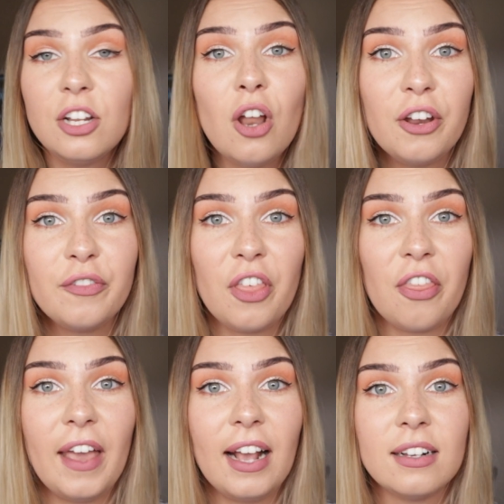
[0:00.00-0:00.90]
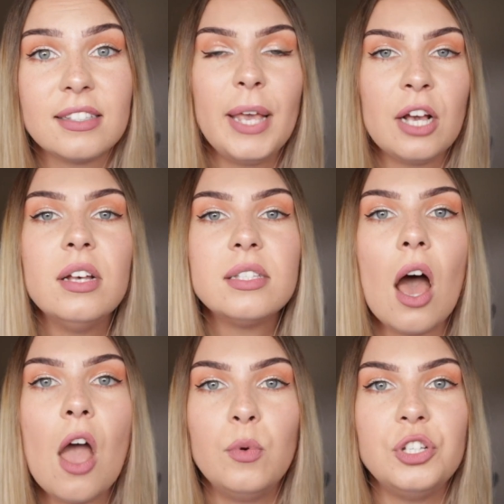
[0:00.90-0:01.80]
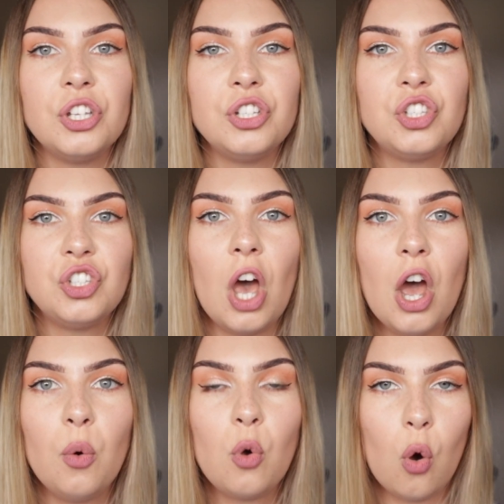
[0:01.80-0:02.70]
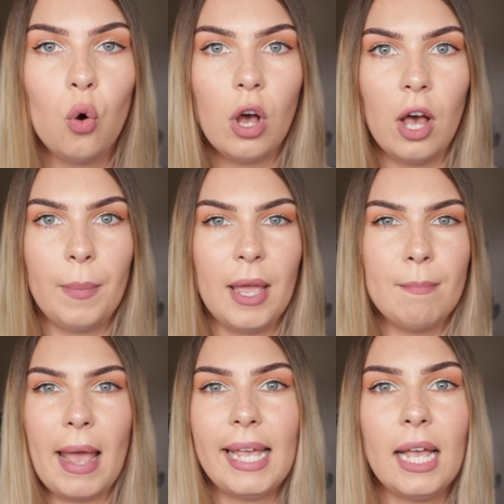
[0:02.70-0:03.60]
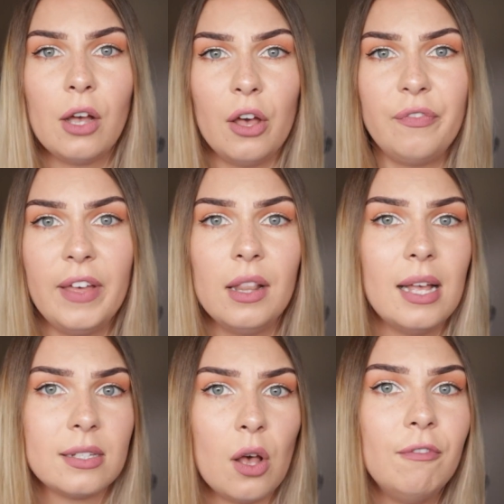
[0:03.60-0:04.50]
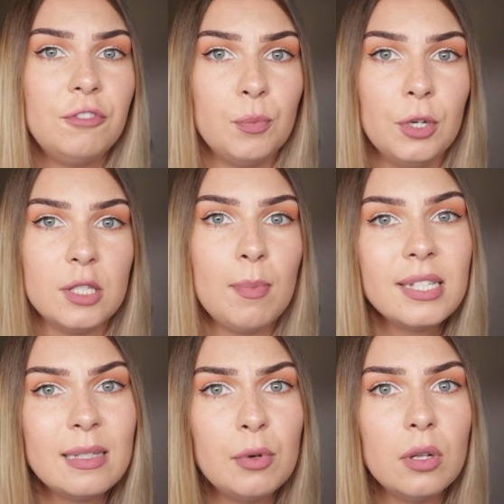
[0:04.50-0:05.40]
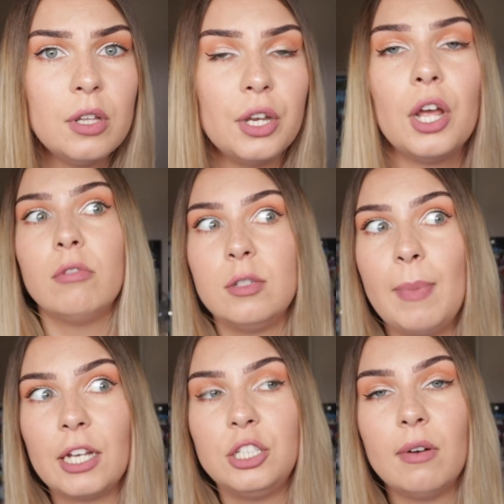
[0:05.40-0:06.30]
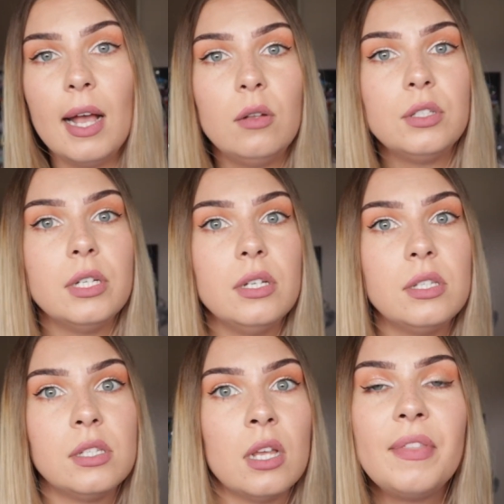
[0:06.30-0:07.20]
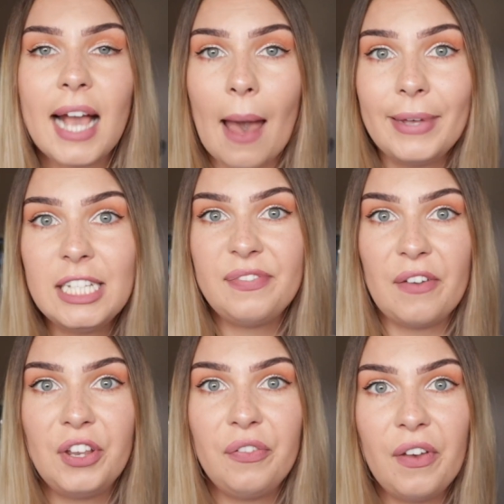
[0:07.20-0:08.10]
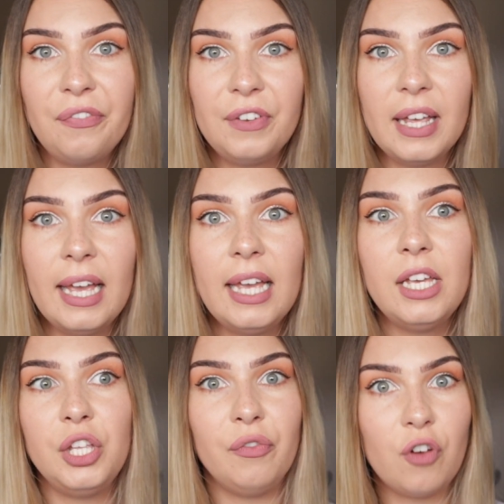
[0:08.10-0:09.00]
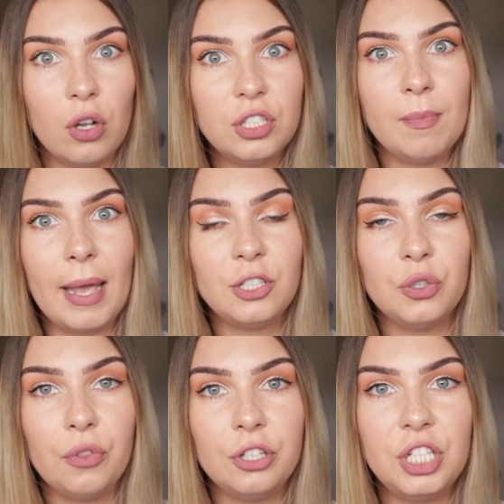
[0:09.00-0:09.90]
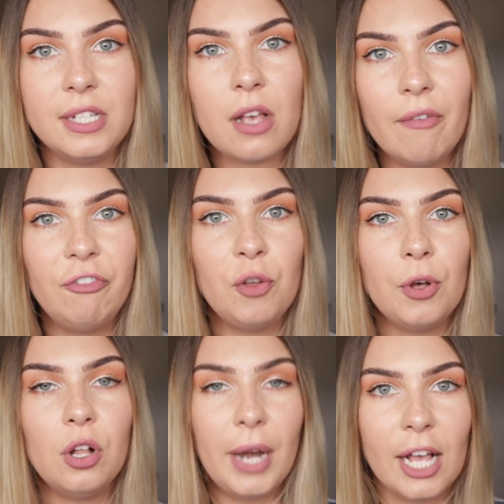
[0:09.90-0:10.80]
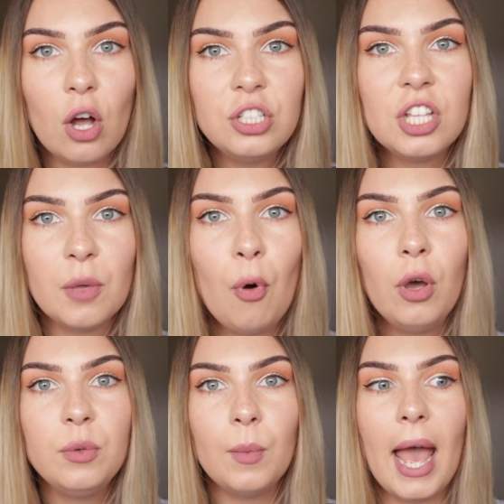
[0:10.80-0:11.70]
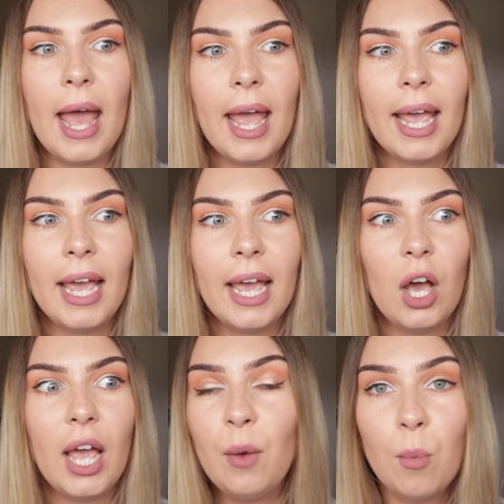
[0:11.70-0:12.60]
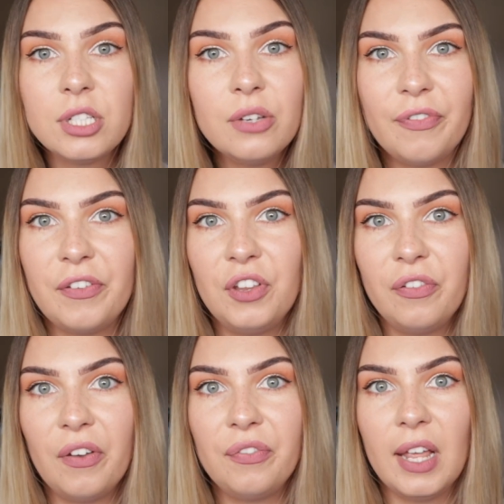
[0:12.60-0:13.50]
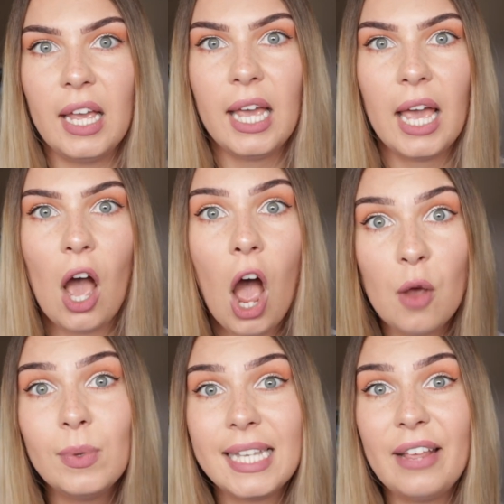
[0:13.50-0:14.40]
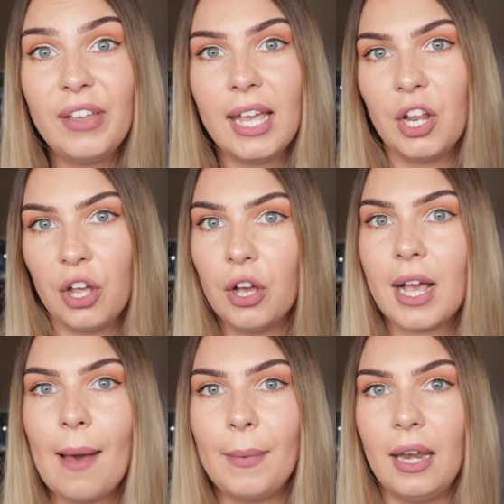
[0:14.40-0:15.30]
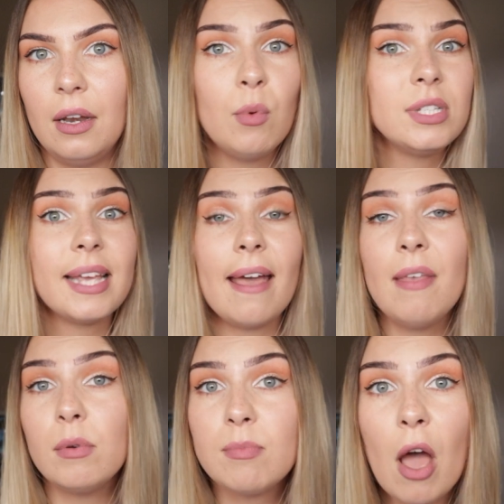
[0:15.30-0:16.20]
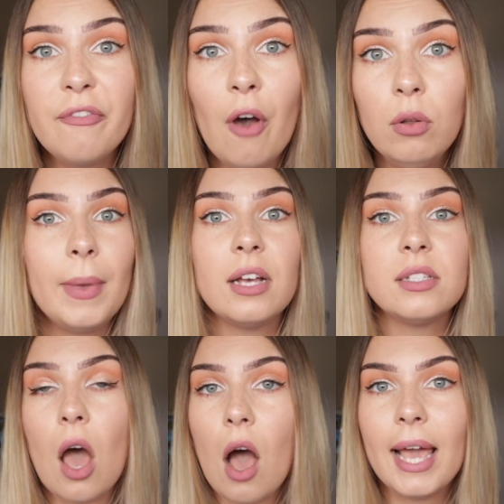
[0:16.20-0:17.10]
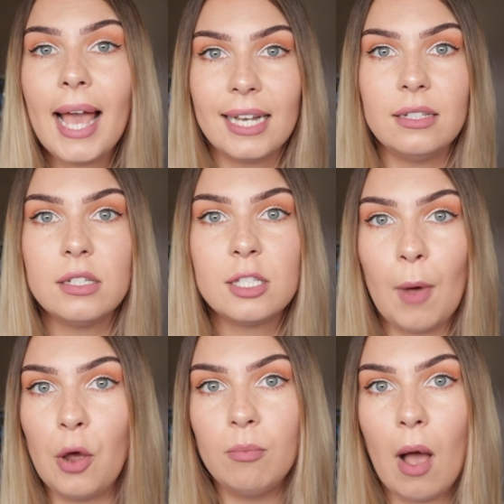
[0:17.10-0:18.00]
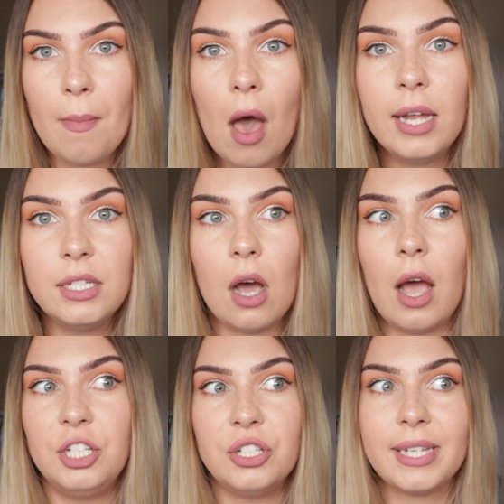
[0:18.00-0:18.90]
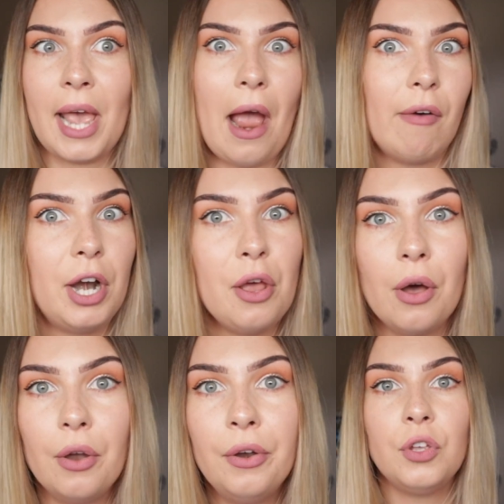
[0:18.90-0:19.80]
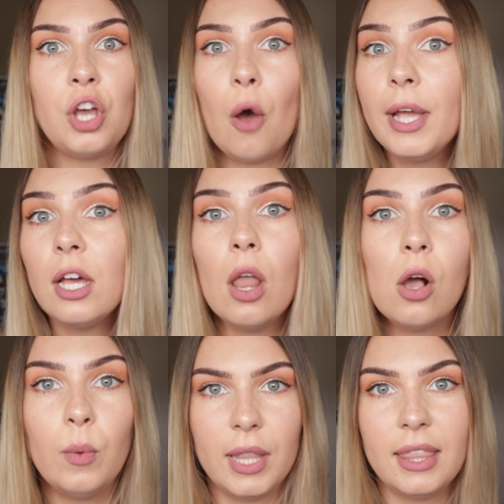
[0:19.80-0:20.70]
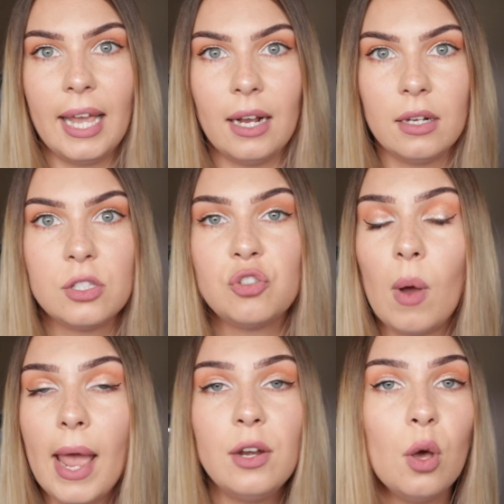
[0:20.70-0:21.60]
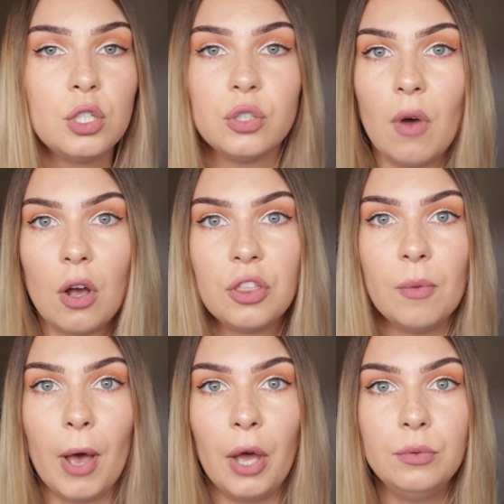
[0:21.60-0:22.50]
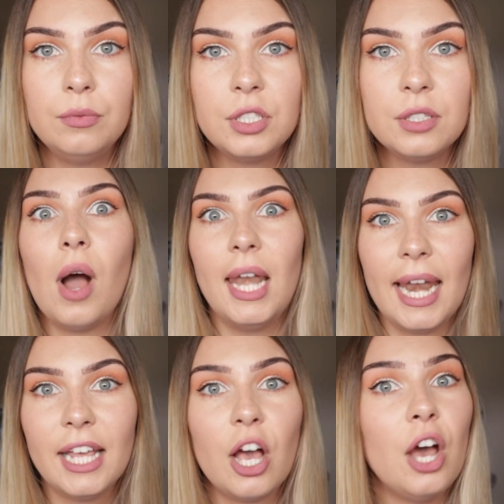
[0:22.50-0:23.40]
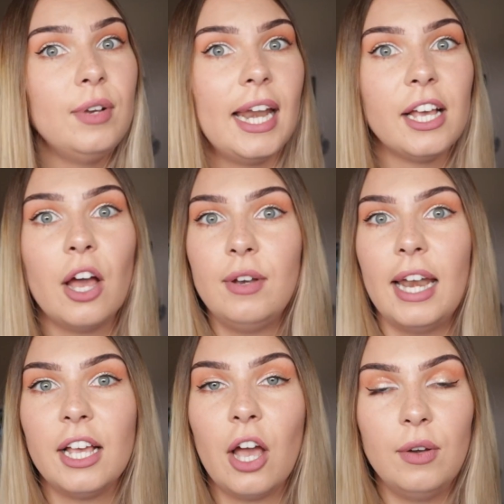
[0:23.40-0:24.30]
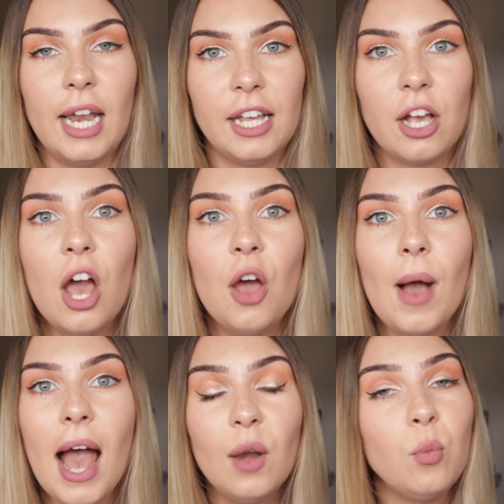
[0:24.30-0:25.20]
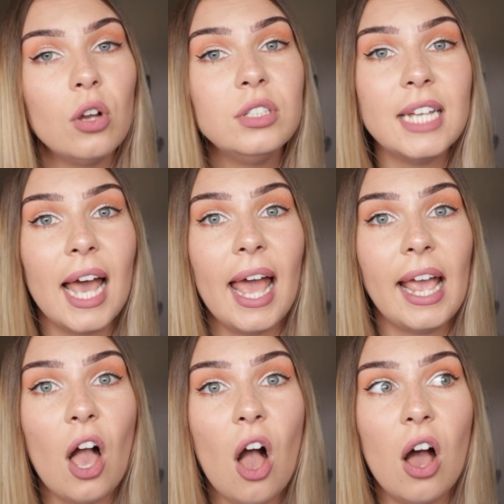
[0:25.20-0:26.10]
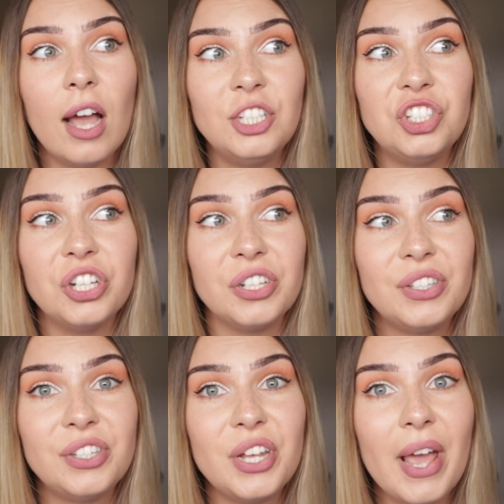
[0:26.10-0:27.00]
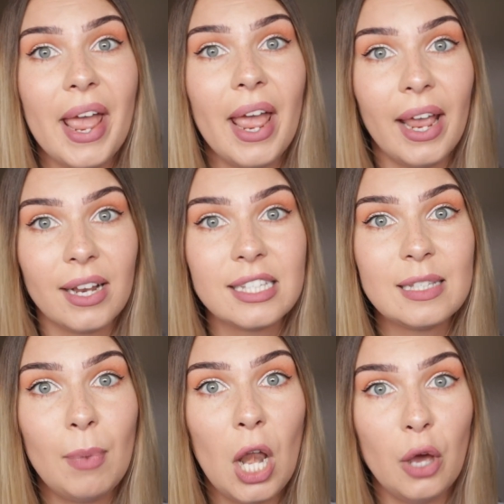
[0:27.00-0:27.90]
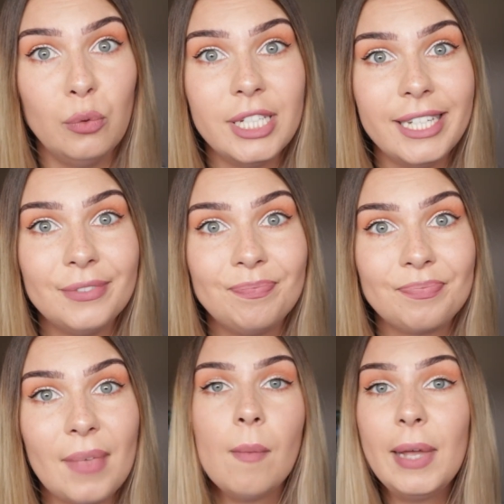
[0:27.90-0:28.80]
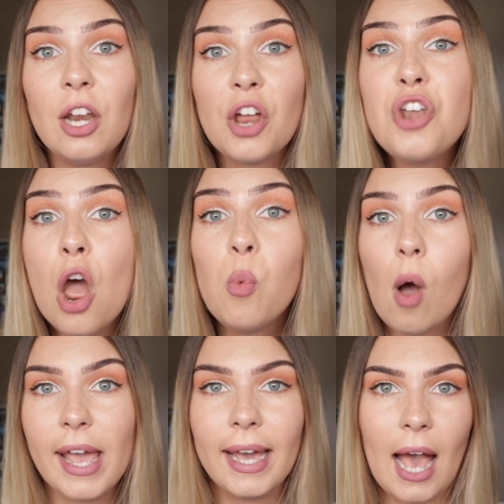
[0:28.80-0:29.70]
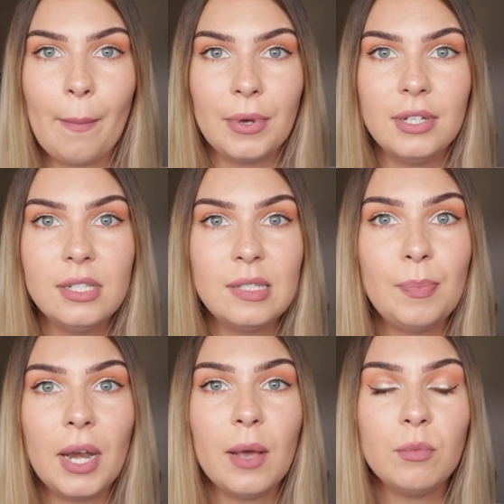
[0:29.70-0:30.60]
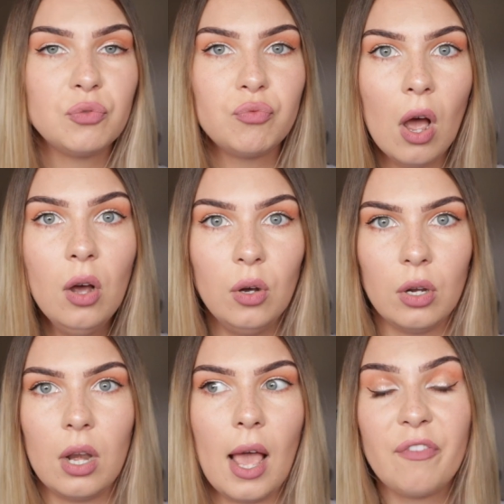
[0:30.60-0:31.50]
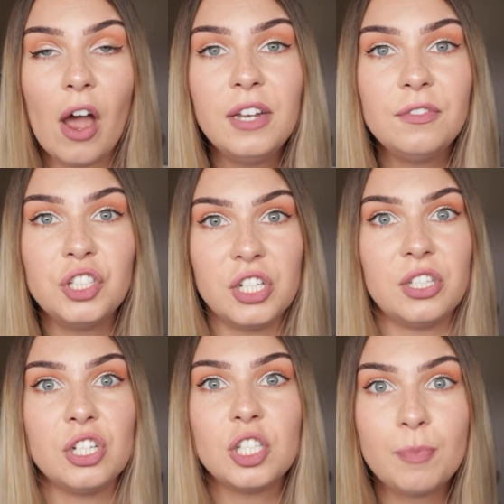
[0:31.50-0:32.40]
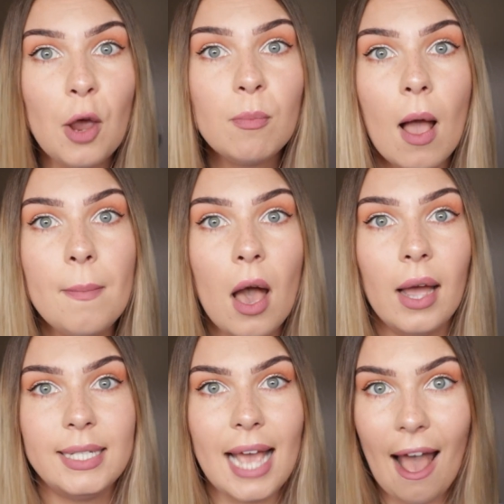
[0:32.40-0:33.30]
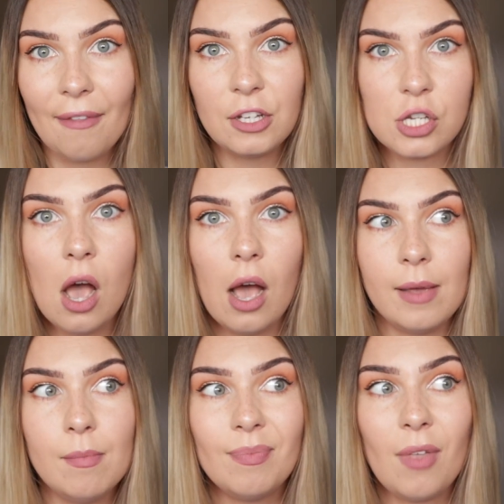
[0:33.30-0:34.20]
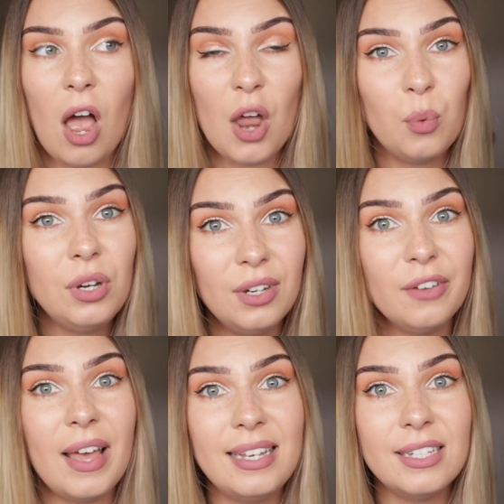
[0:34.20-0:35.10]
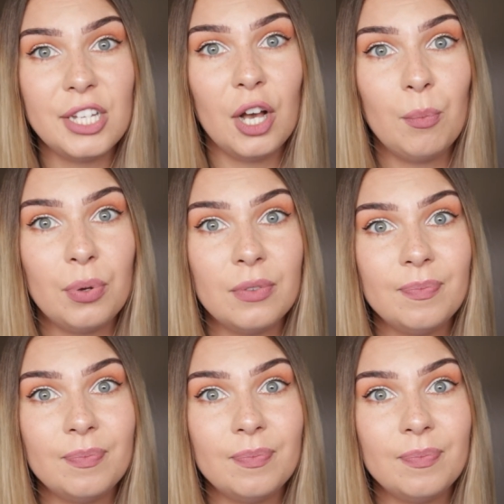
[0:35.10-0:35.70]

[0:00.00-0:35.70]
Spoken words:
a lot of other things. Because I was so caught up in making her feel as comfortable as possible, you know, respect your elders, the cabin's 50-50, you've got to make sure that she's comfortable. But it got to the point where it wasn't 50-50. I was living in her cabin. And once again, that was my fault because I hadn't spoke my mind. I just carried on going along with things, trying not to rock the boat. I let it go, let it go, let it go, let it go. And one day I just exploded. I mean, I know why it happens, but it was wrong. Like, if I'd have just spoke my mind at the time, I wouldn't have ended up